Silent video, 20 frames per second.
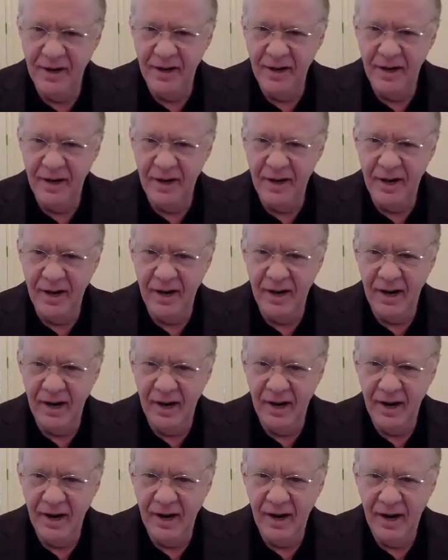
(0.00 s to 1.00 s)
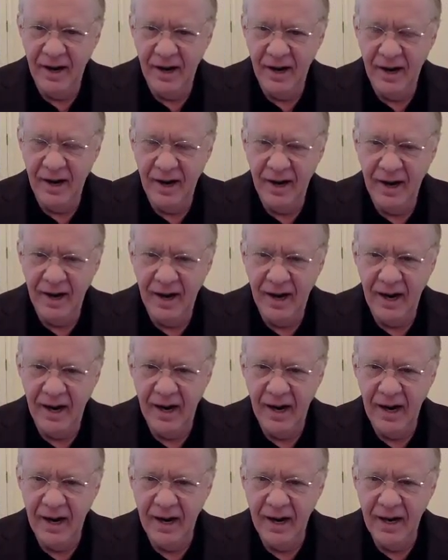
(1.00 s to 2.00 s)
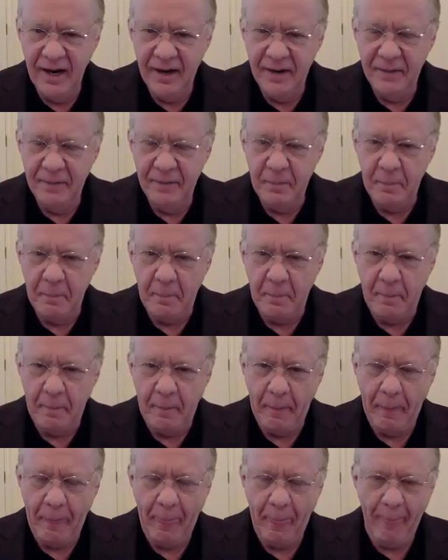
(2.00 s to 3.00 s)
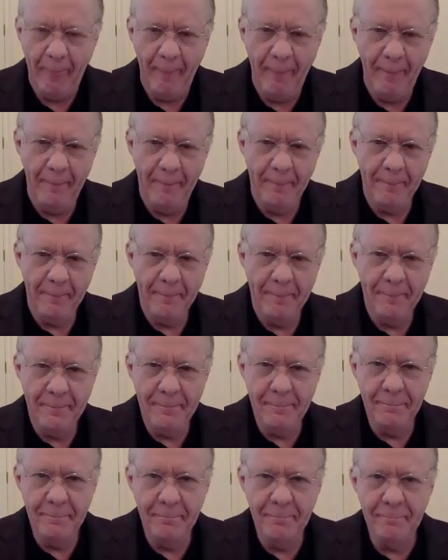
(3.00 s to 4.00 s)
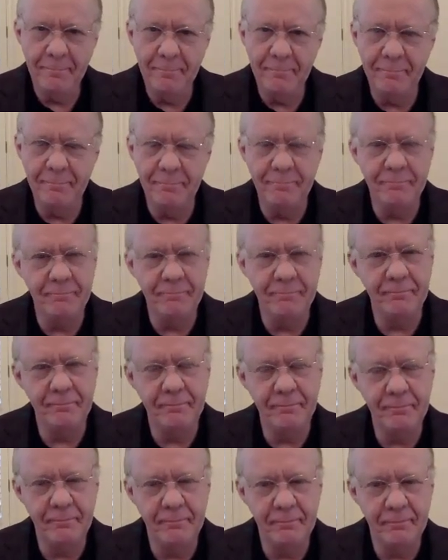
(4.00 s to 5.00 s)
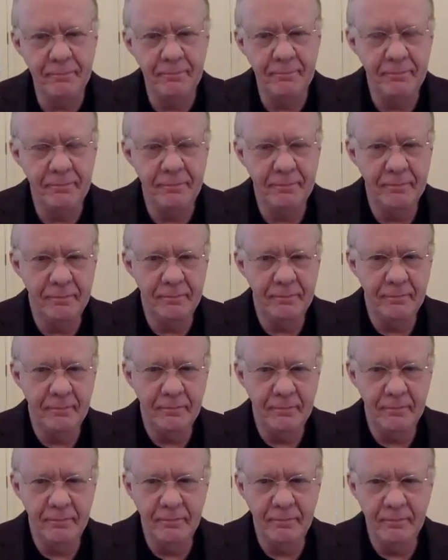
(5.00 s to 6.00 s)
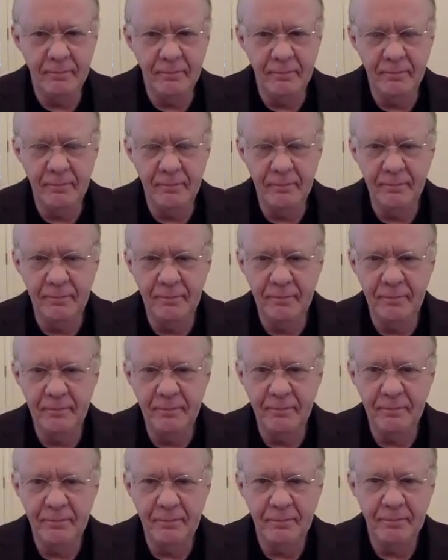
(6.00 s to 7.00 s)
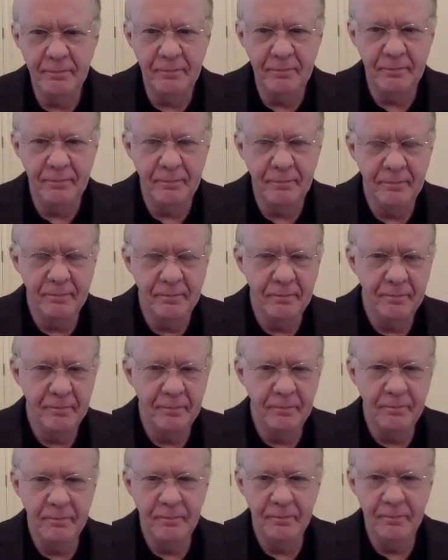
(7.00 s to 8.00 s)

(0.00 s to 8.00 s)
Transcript: (not speaking)